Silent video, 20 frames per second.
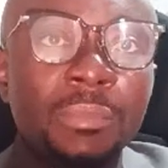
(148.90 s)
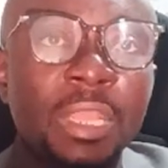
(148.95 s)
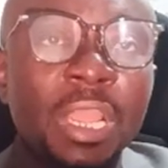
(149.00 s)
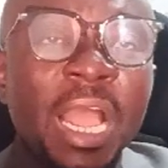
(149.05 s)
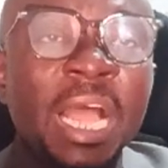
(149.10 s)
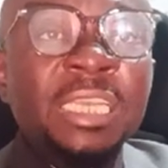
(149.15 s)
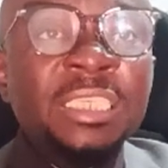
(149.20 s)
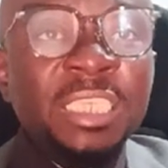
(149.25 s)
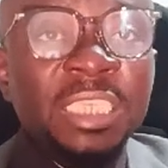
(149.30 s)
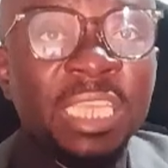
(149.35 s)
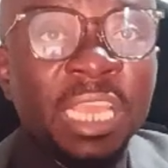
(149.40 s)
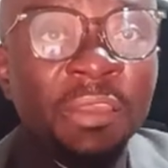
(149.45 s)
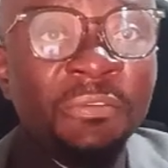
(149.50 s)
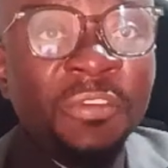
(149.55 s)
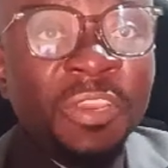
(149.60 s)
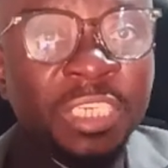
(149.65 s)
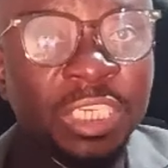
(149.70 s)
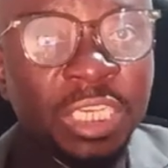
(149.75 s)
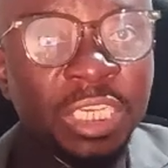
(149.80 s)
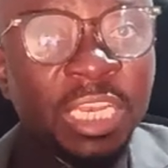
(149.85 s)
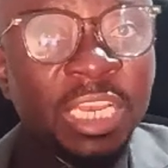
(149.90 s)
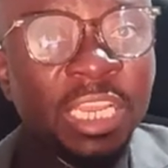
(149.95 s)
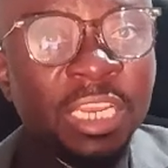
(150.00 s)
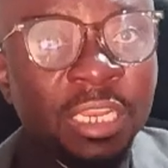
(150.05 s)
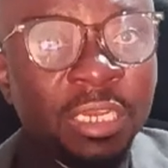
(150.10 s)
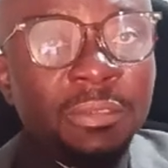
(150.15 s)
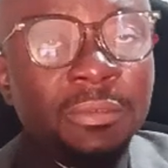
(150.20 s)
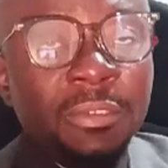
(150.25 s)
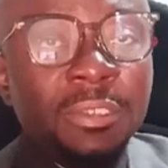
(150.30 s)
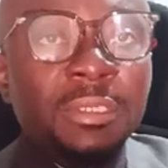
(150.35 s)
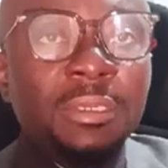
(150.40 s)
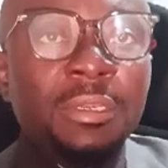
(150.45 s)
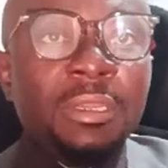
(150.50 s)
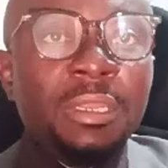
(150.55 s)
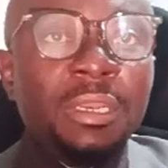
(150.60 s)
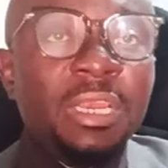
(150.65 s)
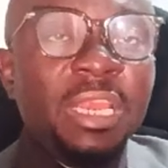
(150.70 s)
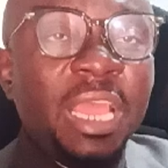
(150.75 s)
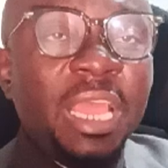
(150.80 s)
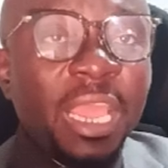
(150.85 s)
are selfish leaders
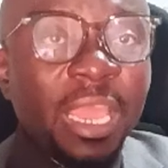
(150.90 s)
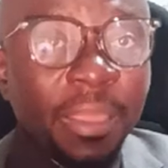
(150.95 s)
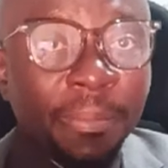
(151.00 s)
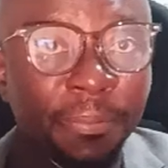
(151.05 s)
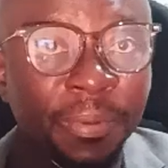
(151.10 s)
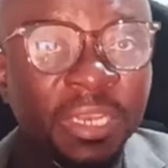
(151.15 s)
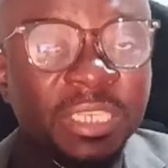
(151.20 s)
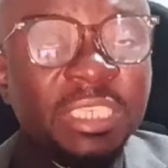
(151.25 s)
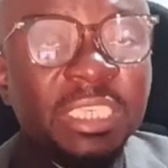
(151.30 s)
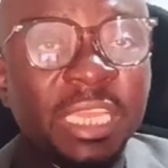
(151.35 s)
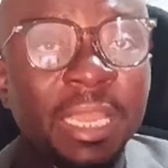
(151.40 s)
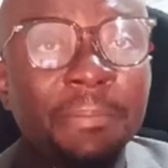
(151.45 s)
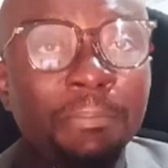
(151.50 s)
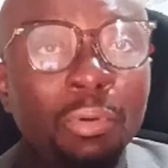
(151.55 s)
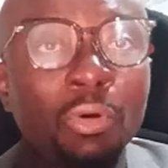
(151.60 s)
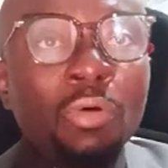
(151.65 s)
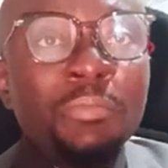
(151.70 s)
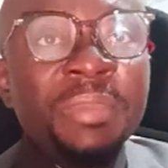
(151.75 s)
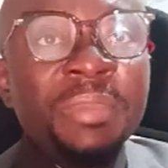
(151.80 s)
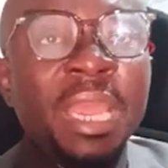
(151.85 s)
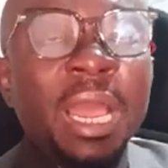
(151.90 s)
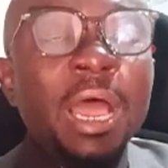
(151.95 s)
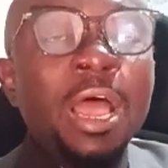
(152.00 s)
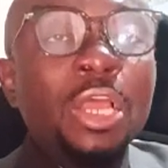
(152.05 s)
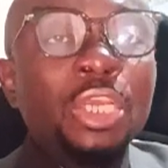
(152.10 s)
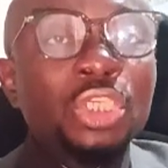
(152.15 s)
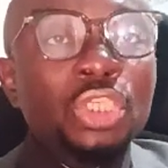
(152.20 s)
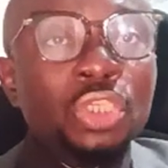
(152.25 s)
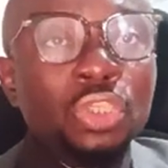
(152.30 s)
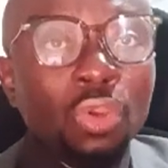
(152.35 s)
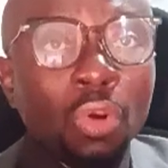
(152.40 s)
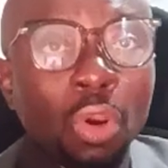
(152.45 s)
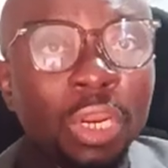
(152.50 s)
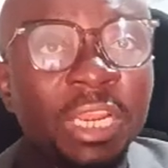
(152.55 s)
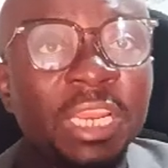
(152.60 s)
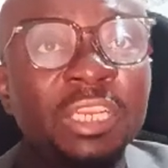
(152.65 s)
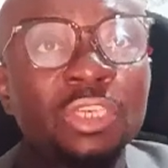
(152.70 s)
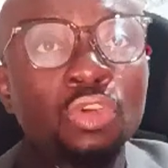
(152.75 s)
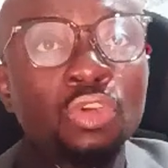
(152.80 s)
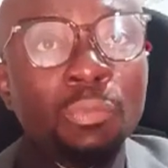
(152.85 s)
like President Paul Biya
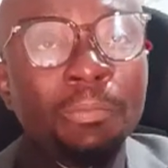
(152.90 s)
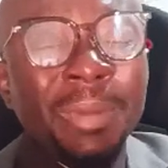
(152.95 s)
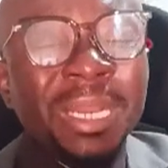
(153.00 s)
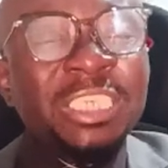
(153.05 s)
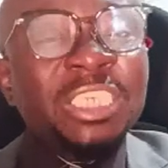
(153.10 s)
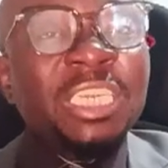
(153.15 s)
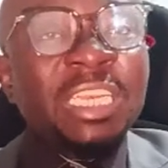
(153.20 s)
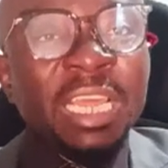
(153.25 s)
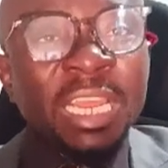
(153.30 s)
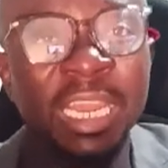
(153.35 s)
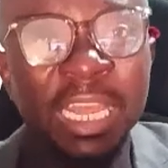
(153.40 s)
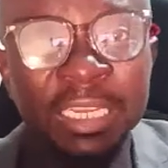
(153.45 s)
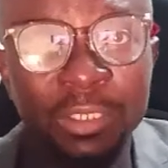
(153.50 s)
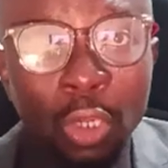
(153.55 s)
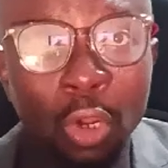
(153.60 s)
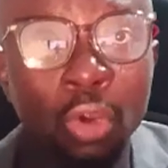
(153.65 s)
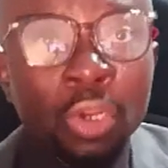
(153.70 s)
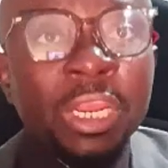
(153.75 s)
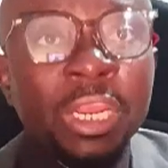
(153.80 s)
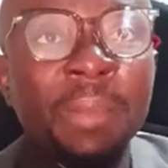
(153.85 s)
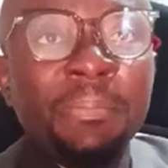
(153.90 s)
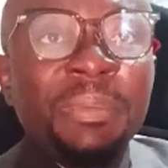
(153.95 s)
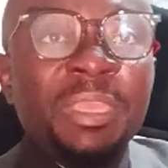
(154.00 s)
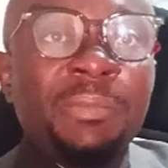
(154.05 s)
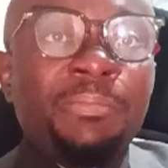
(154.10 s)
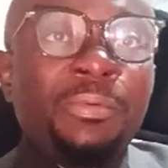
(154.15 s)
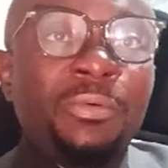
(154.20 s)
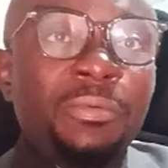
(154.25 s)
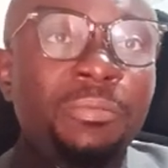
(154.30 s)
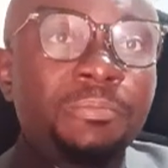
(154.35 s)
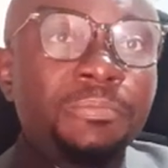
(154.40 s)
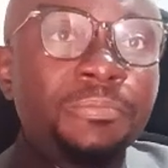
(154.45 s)
struggling to marginalize other people.